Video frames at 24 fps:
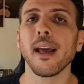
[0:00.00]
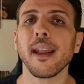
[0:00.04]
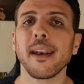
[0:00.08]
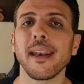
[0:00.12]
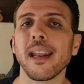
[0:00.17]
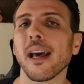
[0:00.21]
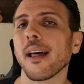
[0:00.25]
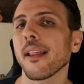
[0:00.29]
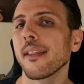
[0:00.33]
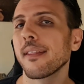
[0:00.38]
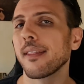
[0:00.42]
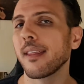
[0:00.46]

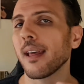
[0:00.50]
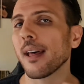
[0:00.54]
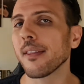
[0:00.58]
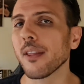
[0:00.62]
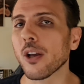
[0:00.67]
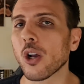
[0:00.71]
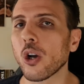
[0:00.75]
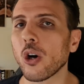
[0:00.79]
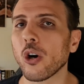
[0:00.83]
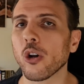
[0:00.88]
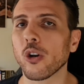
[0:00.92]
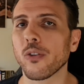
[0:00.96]
Now, the
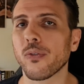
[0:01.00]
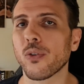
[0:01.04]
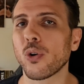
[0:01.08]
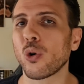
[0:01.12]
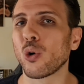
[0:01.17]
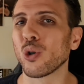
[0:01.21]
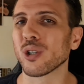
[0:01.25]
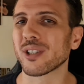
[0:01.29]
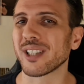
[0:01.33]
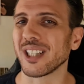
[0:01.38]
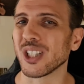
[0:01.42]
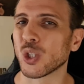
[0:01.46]
other con, of
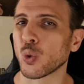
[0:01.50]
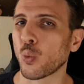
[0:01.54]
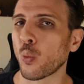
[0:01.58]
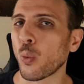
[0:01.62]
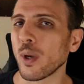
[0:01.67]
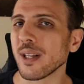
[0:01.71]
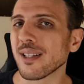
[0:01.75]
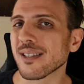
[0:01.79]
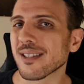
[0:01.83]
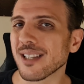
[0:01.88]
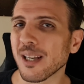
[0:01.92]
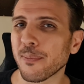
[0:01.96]
course, is
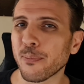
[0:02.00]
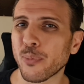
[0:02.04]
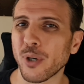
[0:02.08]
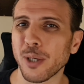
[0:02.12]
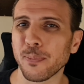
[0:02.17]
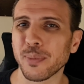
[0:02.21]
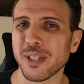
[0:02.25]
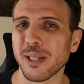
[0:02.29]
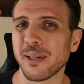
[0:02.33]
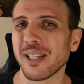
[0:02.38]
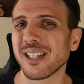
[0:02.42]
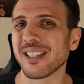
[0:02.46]
when some
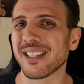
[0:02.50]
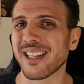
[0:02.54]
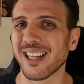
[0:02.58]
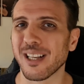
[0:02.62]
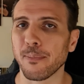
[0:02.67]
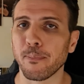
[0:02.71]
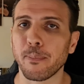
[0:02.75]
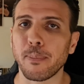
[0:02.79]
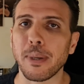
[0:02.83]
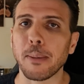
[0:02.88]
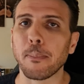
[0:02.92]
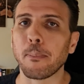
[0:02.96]
prep centers get
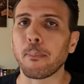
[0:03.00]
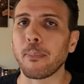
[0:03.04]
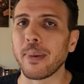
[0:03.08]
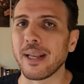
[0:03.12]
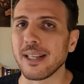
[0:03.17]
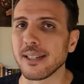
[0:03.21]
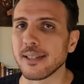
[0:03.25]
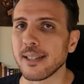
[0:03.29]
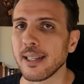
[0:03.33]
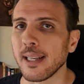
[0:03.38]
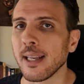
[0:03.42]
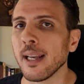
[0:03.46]
a bit
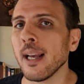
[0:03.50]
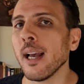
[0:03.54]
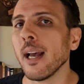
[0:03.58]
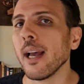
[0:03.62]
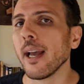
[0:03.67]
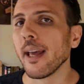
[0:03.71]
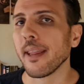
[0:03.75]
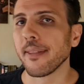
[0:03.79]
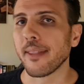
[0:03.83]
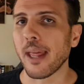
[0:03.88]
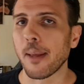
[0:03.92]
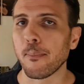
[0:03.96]
busy,
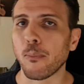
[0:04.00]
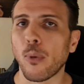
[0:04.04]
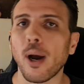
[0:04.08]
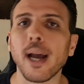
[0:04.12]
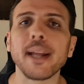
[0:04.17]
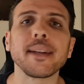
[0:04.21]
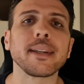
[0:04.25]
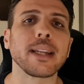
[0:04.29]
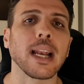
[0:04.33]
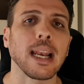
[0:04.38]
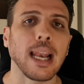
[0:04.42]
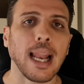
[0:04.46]
they
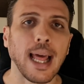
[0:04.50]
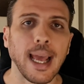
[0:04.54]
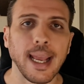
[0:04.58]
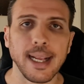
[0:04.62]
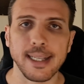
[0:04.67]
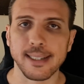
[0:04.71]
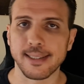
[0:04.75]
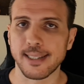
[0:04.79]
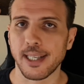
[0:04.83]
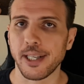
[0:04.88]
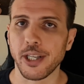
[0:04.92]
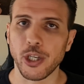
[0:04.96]
might delay
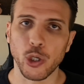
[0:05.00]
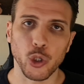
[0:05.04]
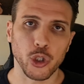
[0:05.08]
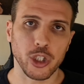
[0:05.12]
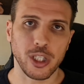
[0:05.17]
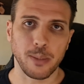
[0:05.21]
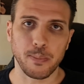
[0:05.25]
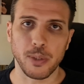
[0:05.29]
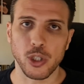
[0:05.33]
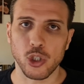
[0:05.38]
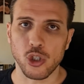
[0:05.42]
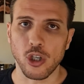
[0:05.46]
in sending your
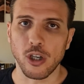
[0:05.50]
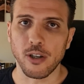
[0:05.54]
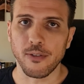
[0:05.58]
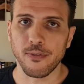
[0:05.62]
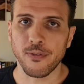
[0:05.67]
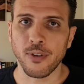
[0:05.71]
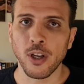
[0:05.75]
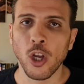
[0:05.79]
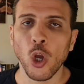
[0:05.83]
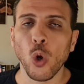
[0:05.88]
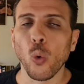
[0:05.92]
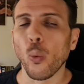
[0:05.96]
shipments
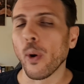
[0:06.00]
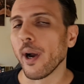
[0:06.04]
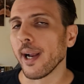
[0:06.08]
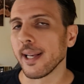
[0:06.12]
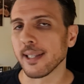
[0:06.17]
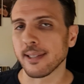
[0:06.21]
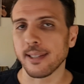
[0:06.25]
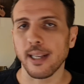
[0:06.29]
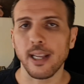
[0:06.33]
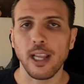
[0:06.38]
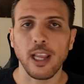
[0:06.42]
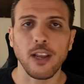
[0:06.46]
off.
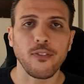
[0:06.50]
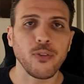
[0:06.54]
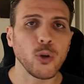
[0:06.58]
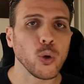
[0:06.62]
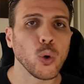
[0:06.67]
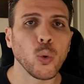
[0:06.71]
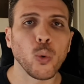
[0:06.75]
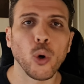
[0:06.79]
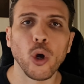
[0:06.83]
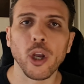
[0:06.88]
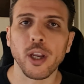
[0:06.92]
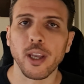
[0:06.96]
Whereas if
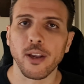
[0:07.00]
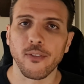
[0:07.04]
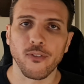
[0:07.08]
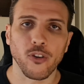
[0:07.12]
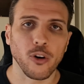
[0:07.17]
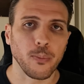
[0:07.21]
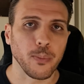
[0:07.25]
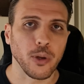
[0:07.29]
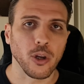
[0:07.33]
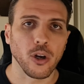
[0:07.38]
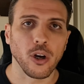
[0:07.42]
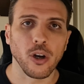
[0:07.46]
you're working
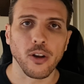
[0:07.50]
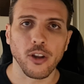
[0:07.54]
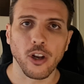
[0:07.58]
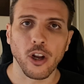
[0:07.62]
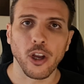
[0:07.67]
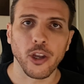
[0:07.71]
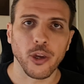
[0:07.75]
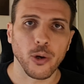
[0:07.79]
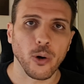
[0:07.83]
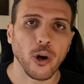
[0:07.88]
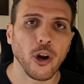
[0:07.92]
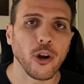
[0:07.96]
from your
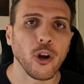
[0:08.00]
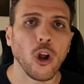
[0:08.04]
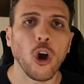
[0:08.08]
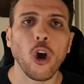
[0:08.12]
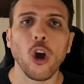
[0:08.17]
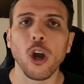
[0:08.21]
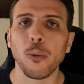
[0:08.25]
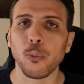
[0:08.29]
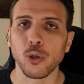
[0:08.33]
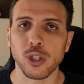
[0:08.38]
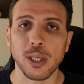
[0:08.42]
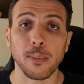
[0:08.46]
own
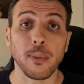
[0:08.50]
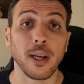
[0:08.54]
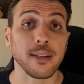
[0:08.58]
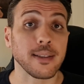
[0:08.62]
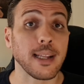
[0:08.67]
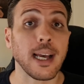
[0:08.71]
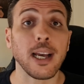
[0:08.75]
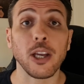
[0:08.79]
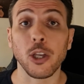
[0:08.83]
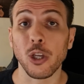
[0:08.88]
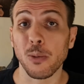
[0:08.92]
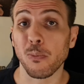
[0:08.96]
home or something like
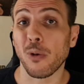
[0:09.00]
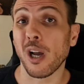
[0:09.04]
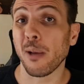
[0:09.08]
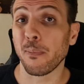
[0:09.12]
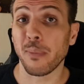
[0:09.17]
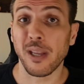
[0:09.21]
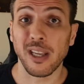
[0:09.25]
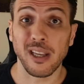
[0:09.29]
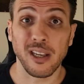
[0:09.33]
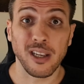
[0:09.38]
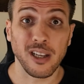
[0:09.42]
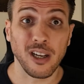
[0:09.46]
that, you
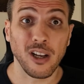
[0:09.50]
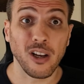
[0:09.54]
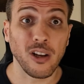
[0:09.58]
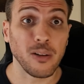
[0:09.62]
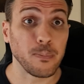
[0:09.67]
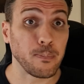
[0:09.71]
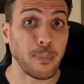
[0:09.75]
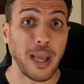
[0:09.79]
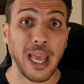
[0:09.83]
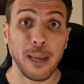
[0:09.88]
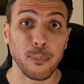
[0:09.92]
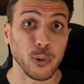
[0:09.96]
might be
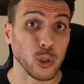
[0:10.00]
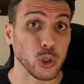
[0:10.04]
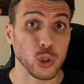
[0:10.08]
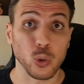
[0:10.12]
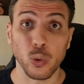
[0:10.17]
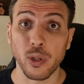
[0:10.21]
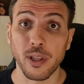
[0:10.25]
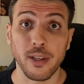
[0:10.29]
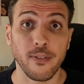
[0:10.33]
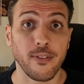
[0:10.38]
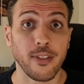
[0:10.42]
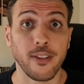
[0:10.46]
able to
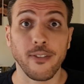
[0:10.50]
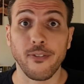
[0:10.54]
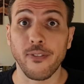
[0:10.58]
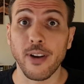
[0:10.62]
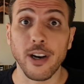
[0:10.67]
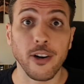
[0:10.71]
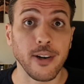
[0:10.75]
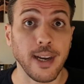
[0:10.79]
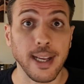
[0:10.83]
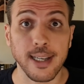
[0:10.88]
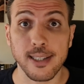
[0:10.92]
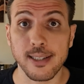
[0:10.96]
do it the
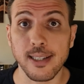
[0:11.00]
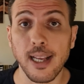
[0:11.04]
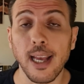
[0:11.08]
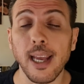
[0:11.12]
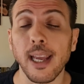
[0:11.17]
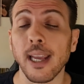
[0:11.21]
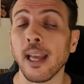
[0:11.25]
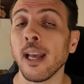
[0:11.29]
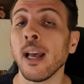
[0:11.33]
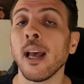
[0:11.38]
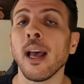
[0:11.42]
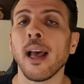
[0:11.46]
very next
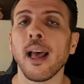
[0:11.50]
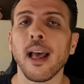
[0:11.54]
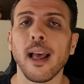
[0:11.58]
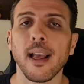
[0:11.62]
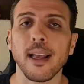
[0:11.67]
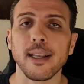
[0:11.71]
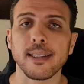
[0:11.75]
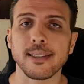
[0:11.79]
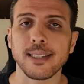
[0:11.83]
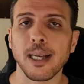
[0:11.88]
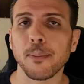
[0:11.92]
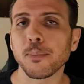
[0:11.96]
day.
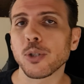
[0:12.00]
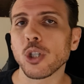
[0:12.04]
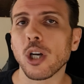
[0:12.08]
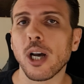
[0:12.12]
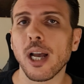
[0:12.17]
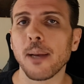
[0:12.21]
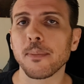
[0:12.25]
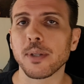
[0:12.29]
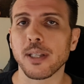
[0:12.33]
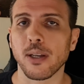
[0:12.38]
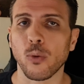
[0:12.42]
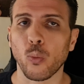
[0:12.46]

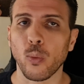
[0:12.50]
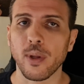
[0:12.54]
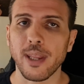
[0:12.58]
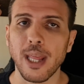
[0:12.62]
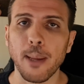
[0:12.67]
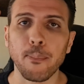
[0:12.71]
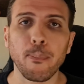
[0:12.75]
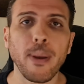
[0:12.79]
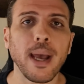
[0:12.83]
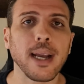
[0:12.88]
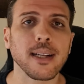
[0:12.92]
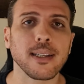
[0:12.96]
Sometimes when
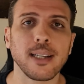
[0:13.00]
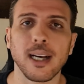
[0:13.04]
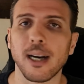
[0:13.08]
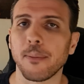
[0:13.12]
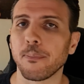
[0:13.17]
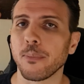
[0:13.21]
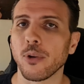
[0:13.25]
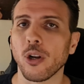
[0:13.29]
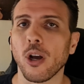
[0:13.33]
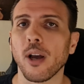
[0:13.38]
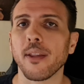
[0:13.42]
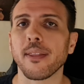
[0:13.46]
they're backed
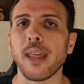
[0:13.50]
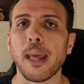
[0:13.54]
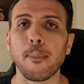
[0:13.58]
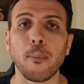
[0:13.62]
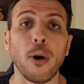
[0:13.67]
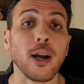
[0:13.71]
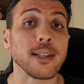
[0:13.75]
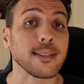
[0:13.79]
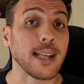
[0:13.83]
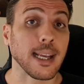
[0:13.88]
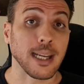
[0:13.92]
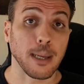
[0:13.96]
up, they
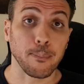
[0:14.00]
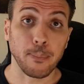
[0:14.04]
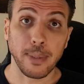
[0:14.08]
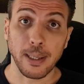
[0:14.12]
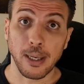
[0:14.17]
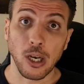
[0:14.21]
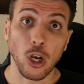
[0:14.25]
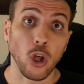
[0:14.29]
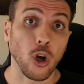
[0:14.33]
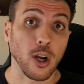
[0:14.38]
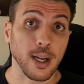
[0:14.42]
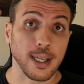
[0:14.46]
might take a
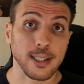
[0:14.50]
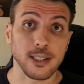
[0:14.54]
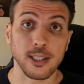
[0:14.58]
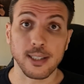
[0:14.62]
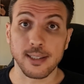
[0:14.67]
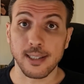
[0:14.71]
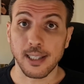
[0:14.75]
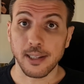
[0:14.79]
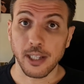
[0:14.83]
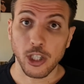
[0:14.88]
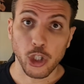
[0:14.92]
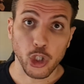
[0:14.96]
bit longer to
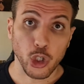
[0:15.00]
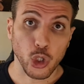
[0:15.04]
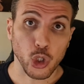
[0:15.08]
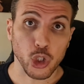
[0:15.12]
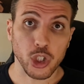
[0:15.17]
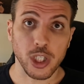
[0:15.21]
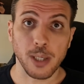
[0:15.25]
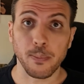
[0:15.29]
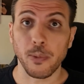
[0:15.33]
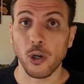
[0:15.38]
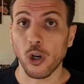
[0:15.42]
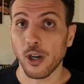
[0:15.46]
send your
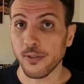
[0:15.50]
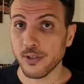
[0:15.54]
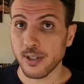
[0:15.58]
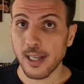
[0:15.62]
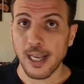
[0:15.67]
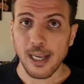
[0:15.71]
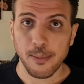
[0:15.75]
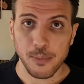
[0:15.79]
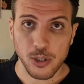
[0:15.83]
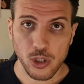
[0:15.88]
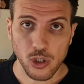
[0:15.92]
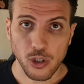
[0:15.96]
shipment off
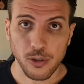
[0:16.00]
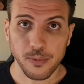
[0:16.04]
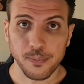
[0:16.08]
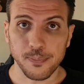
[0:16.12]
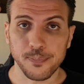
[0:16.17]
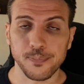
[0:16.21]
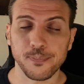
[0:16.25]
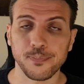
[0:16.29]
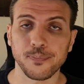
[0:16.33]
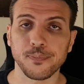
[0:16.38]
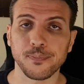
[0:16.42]
to Amazon.